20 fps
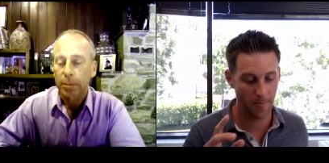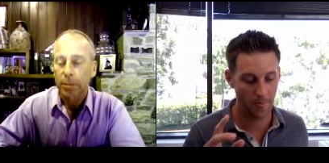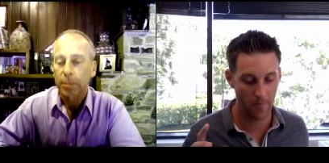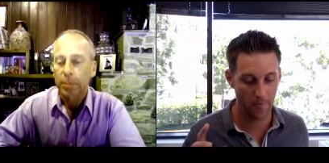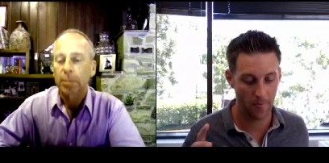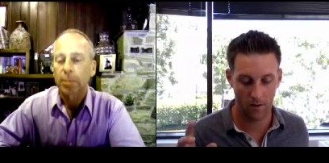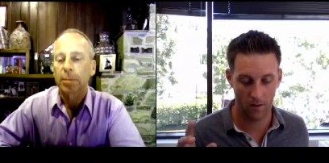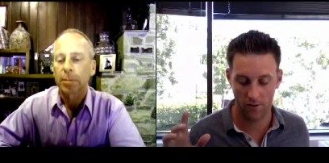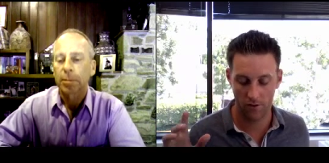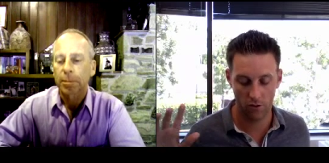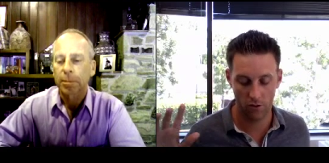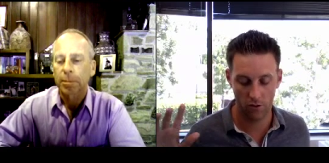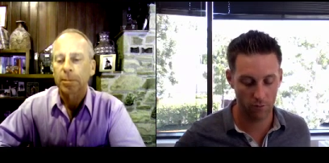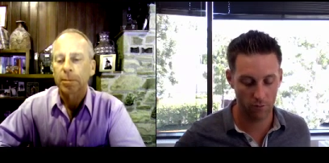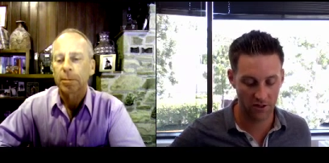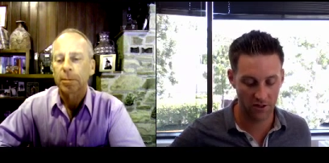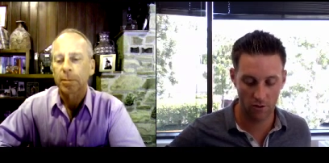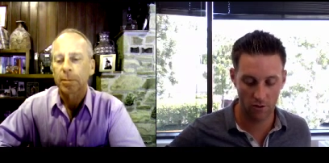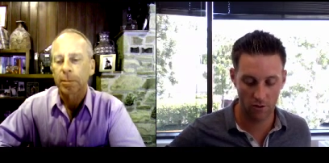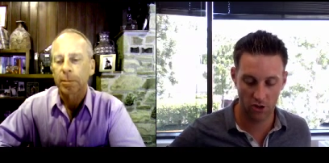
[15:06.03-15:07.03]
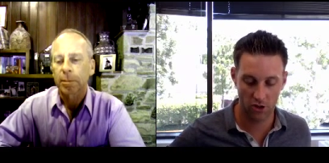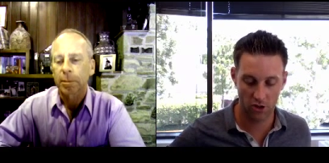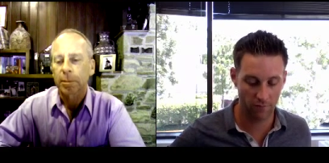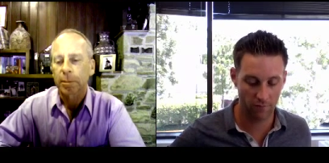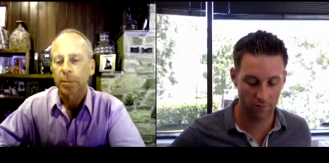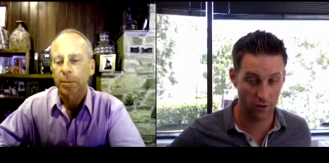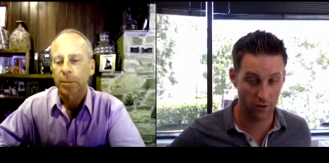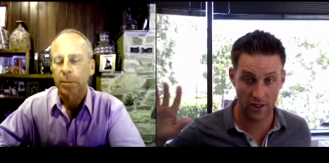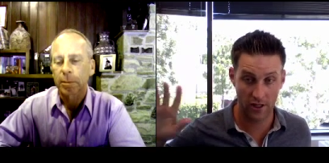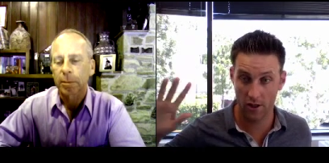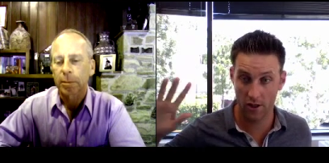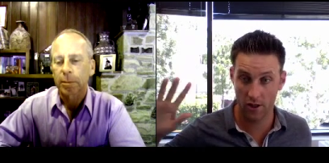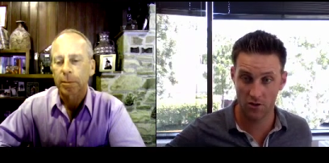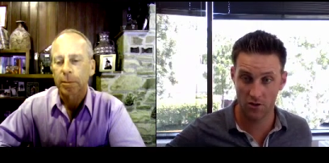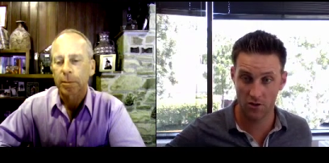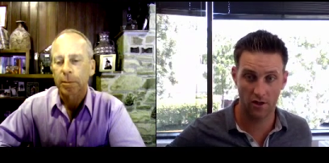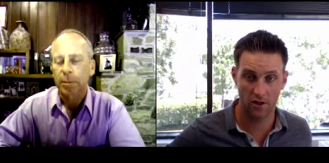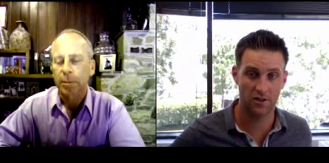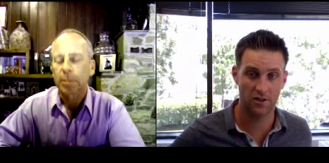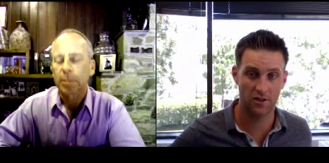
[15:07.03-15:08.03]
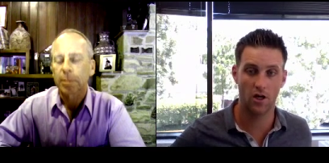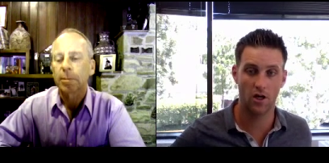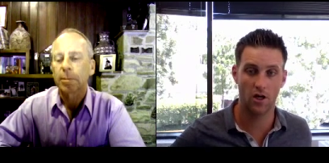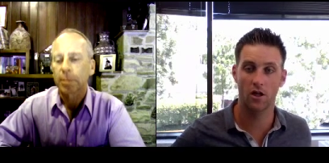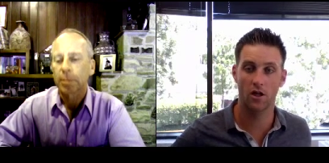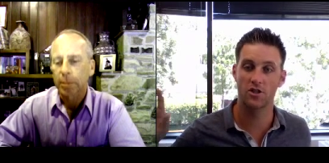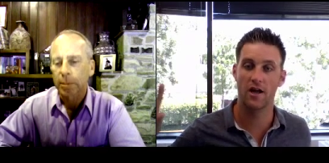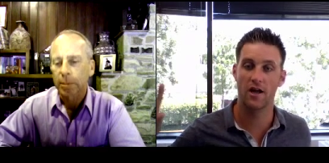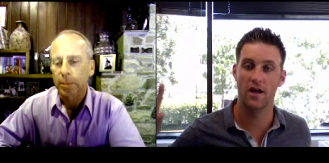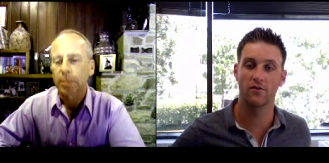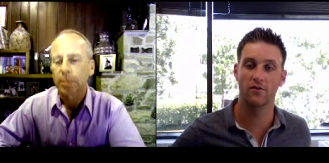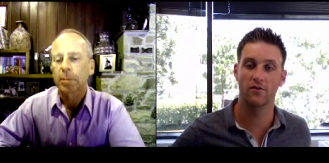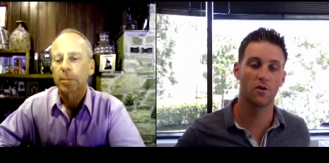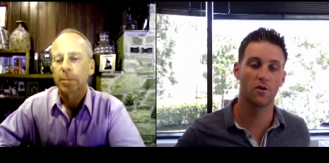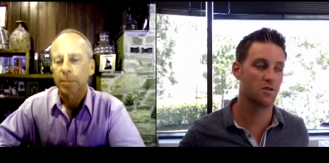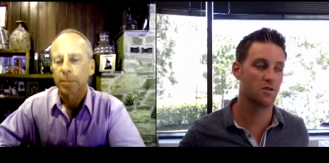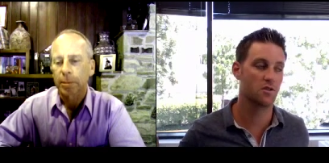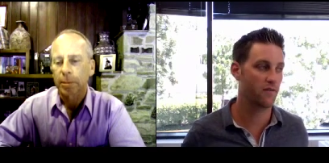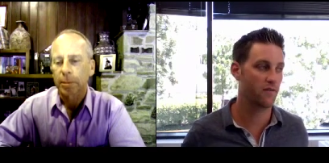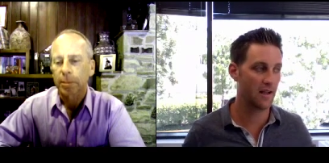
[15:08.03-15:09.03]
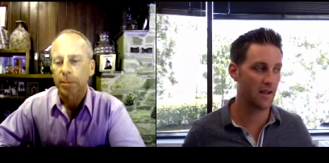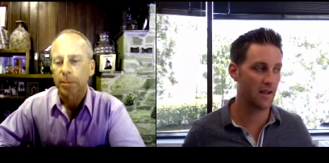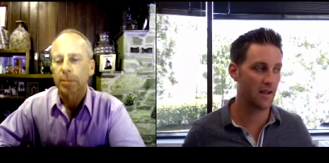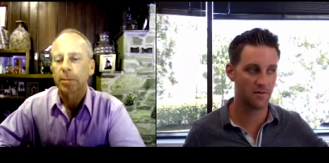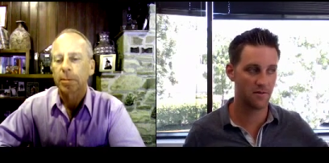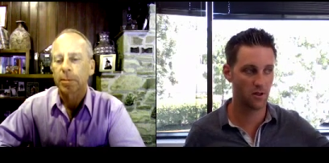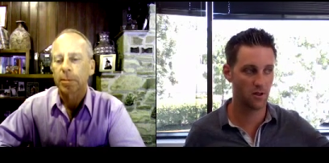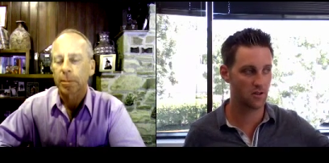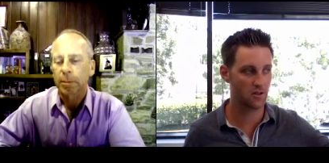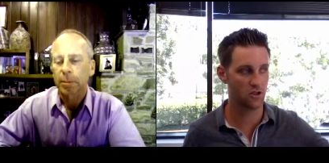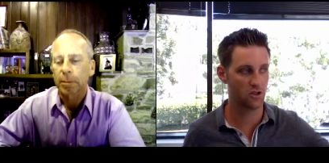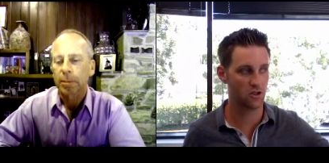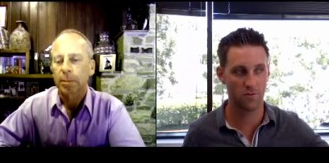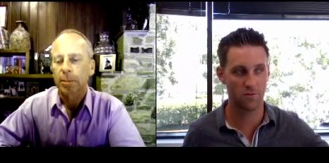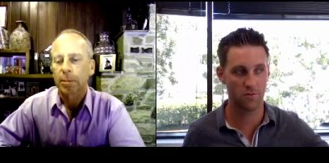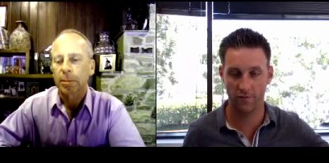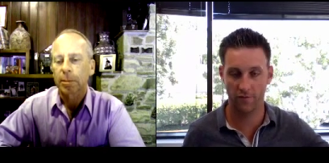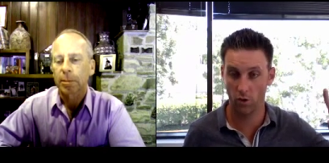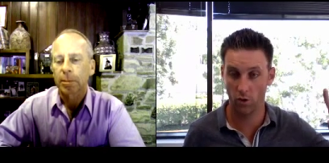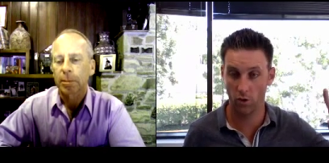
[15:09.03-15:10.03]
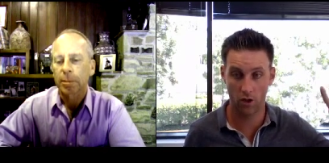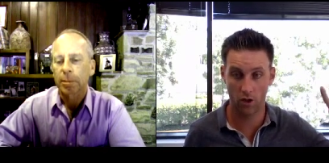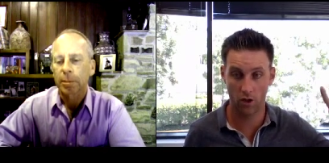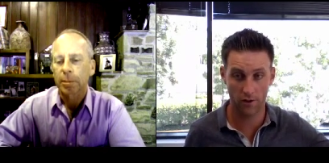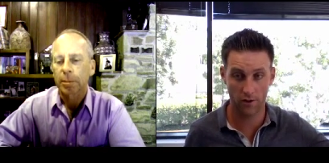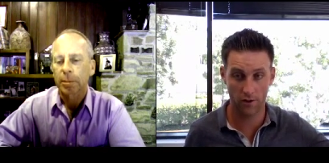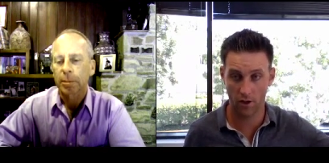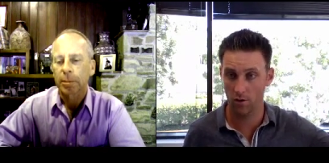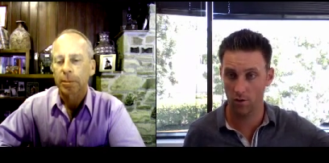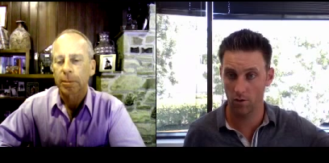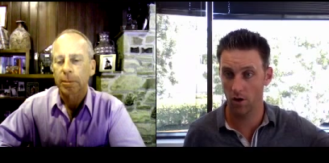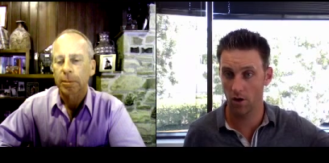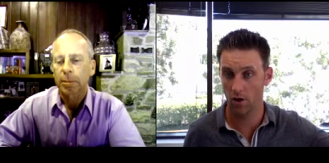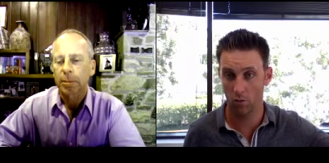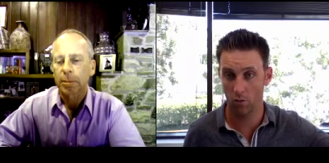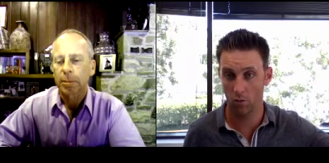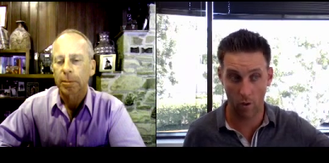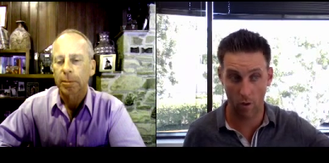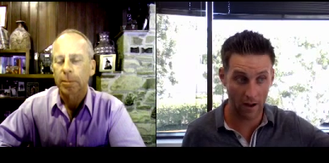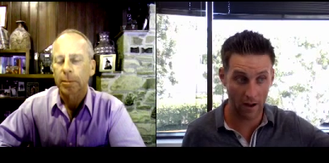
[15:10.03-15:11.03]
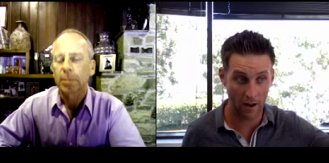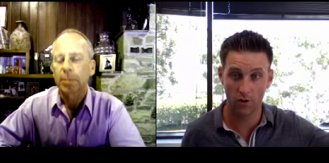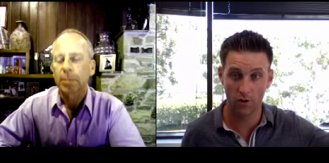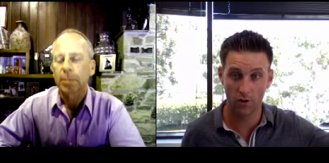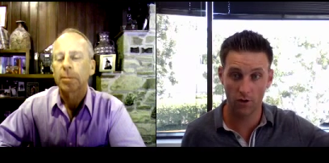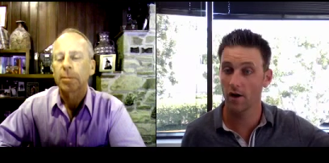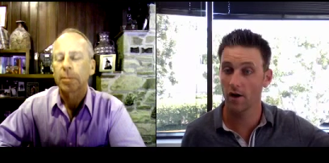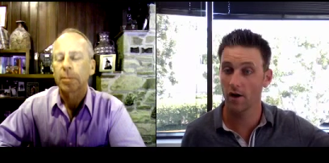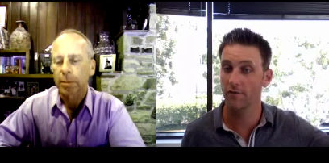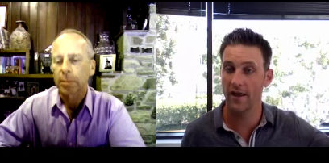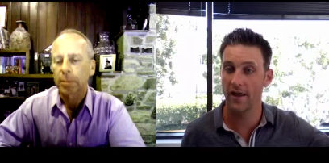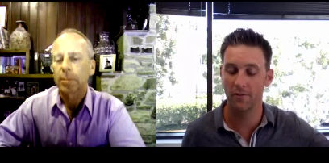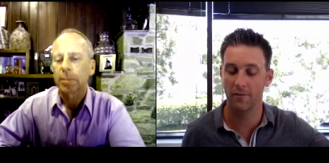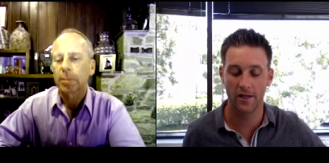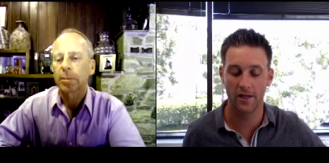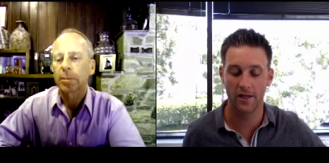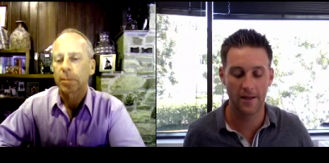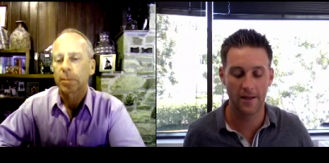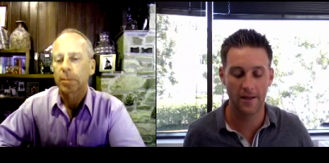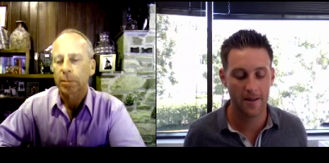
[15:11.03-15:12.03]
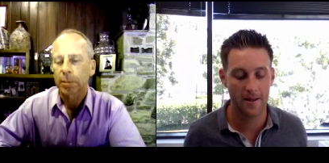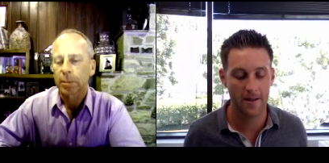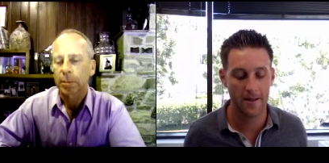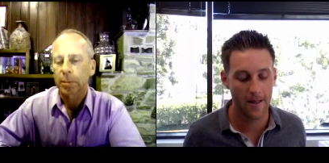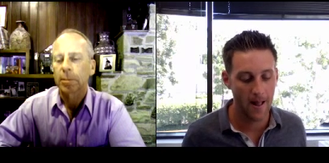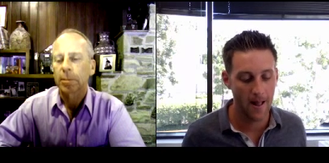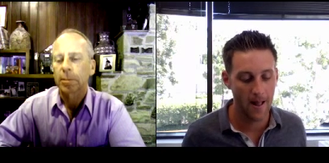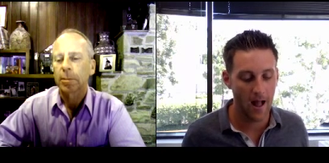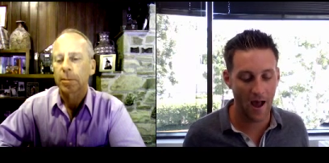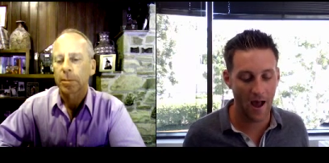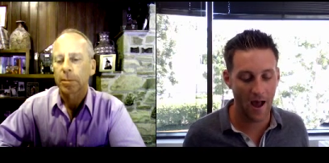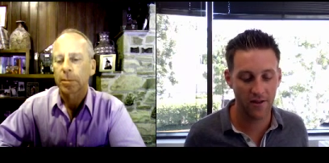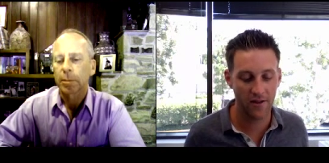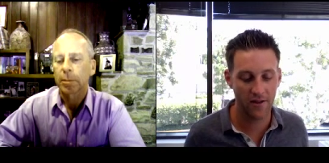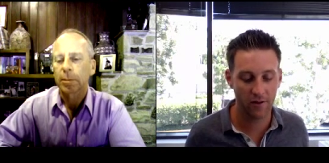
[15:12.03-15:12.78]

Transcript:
Speaker 1: Uh, Union Rescue Mission for years when I was in college and afterwards. We've had some of those issues before, you know, around our family